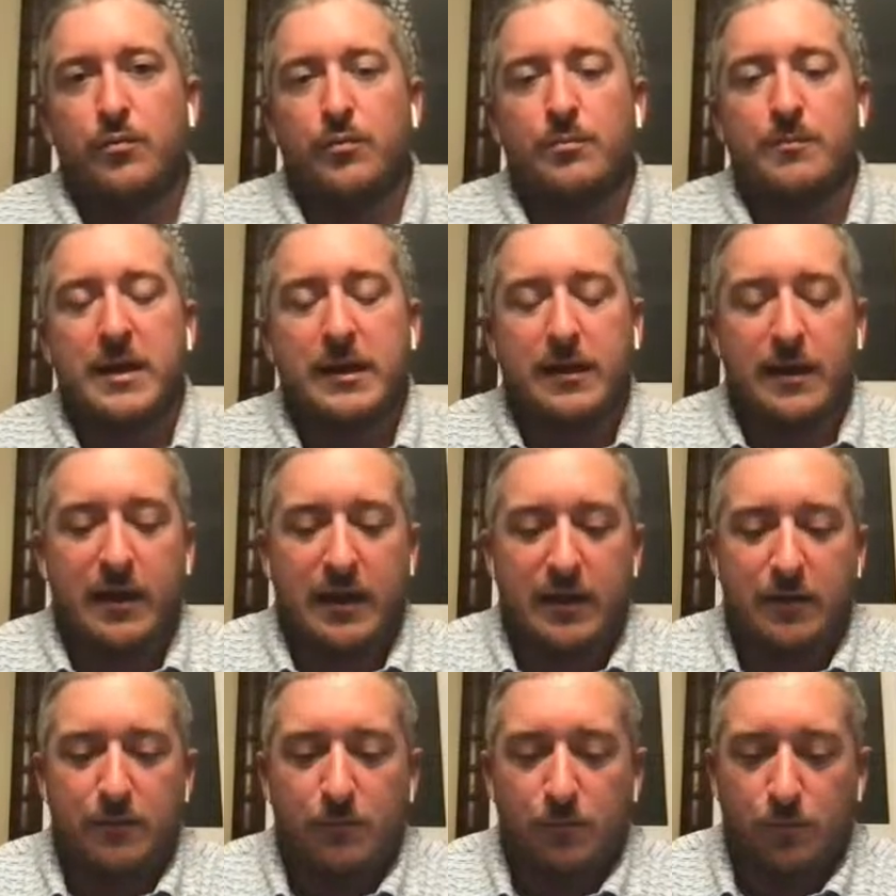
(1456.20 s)
make a
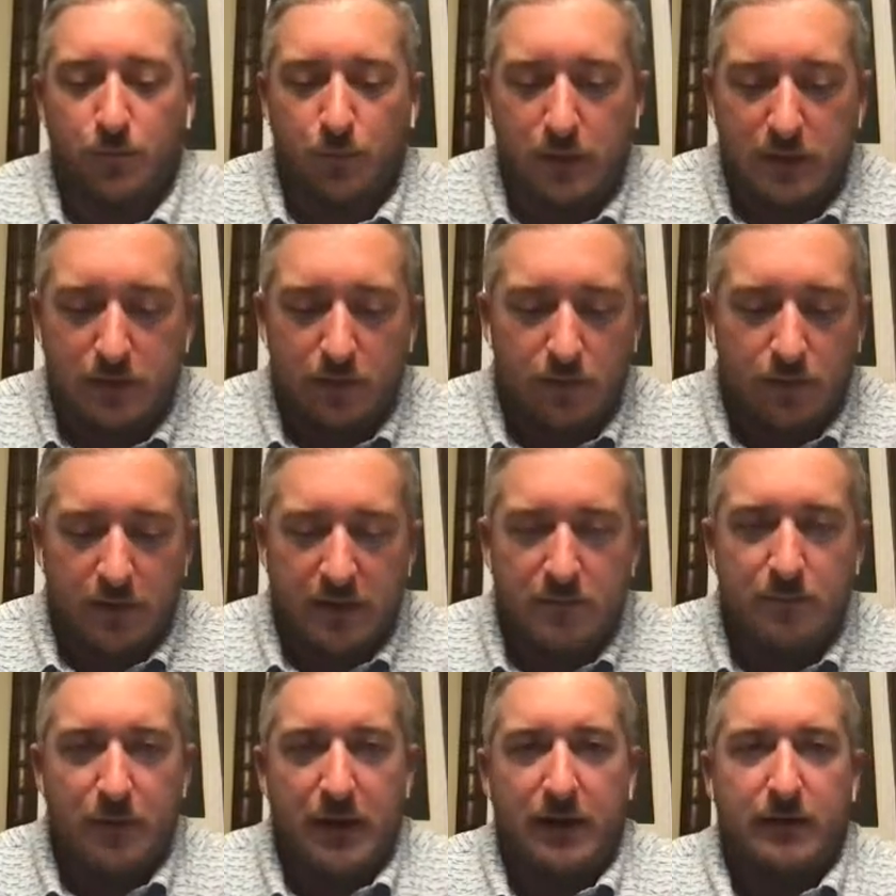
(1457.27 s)
real
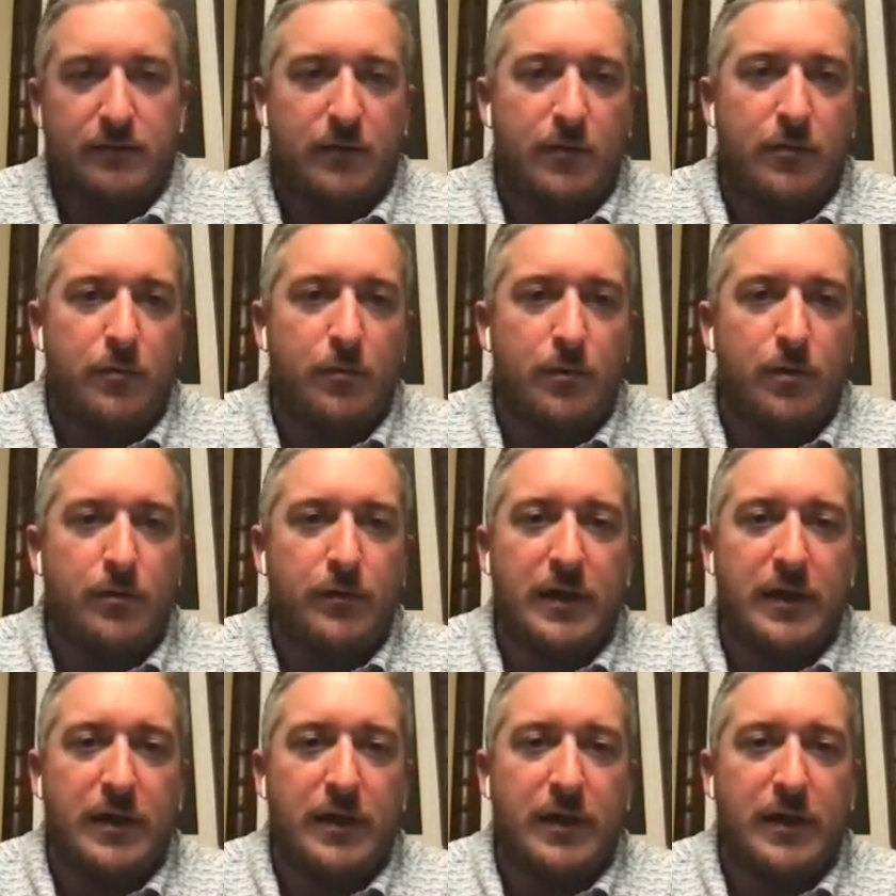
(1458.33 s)
impact on the world.